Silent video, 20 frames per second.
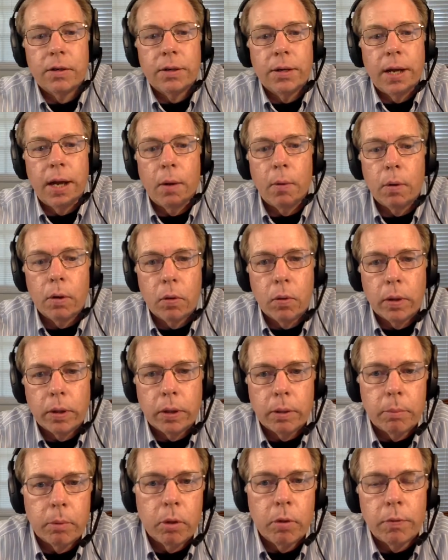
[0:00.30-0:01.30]
Now we're going
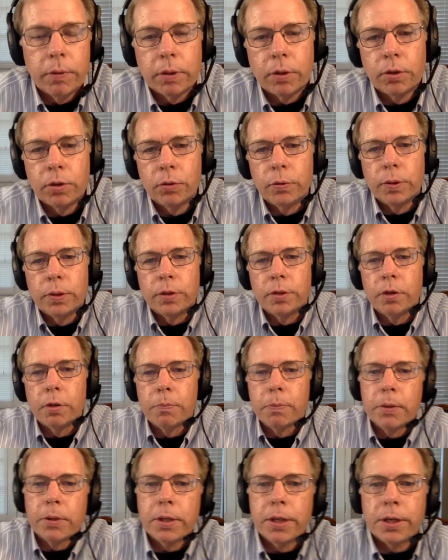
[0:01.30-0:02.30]
to move into
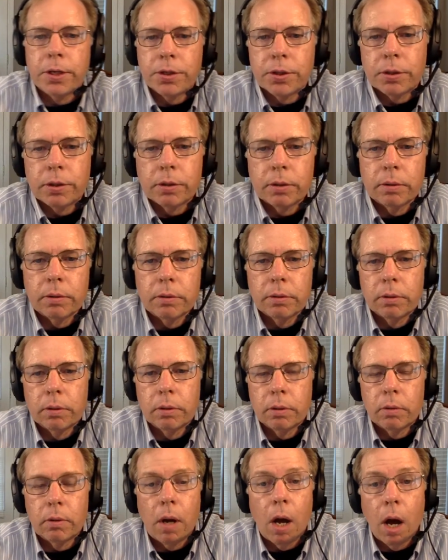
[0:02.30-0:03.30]
interpretation.
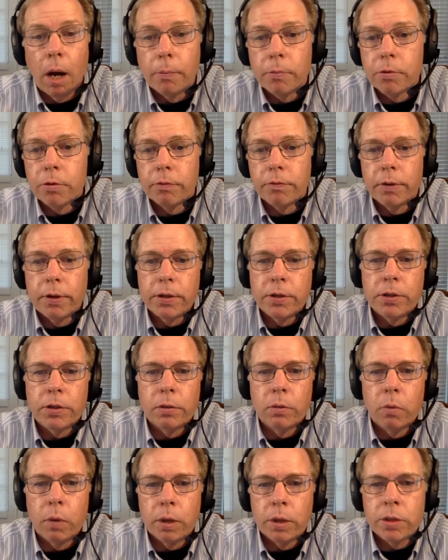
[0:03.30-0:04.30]

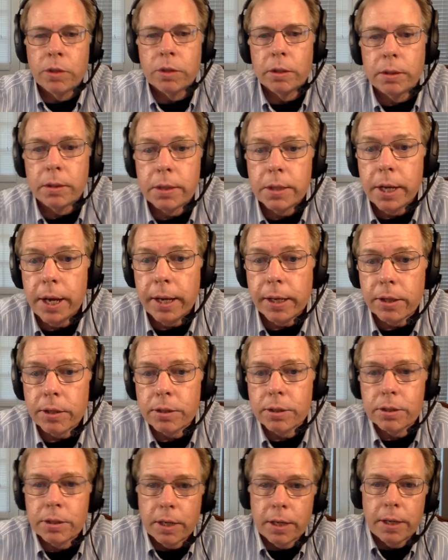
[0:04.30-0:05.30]
Observation, what does the
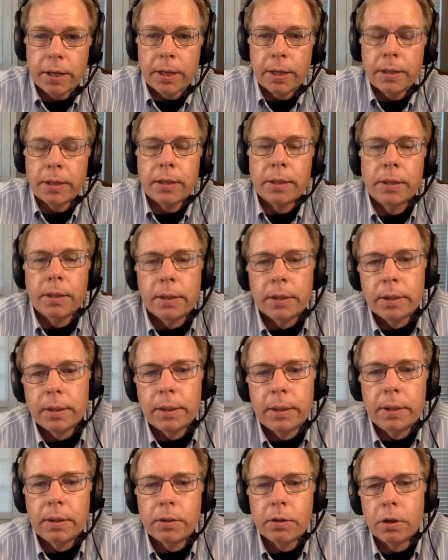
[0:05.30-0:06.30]
text say?
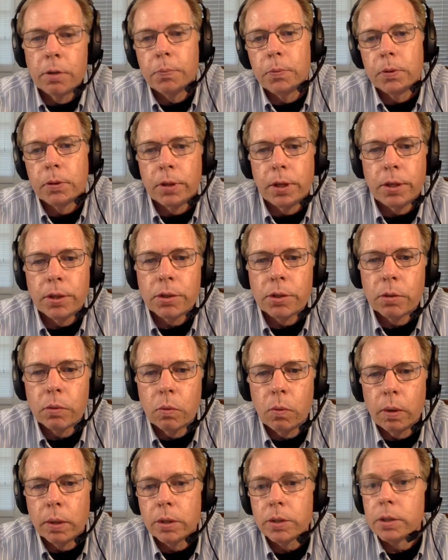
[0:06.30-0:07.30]

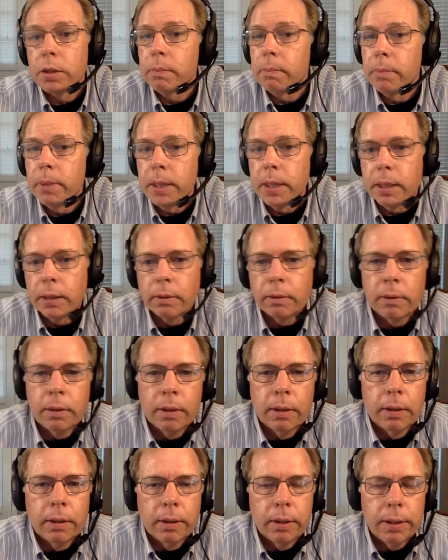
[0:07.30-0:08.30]
Interpretation, what does it mean?
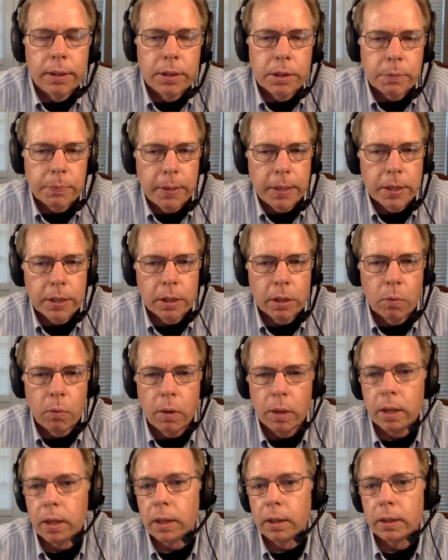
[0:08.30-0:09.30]
And especially
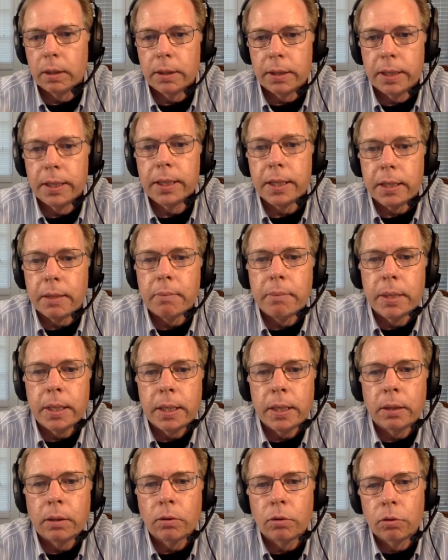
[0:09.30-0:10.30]
did it
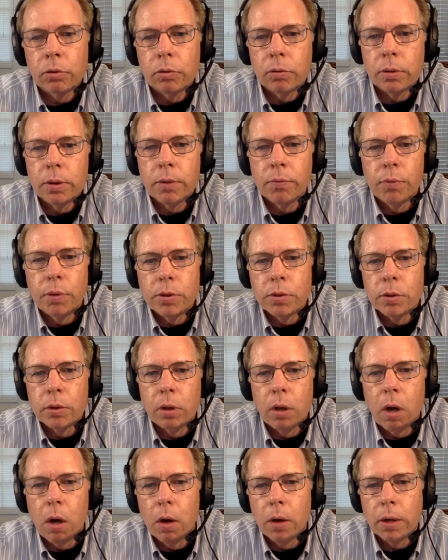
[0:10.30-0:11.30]
mean to the
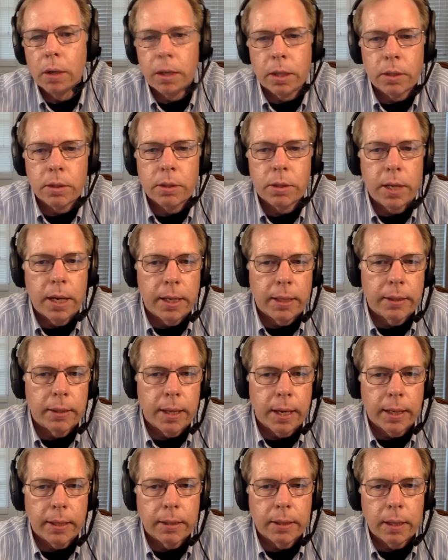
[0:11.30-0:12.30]
original audience at
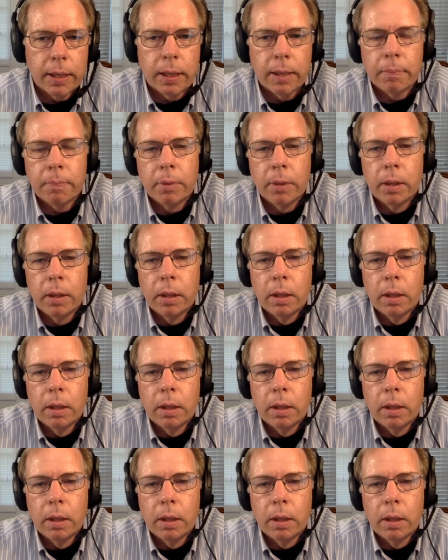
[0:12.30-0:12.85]
that time.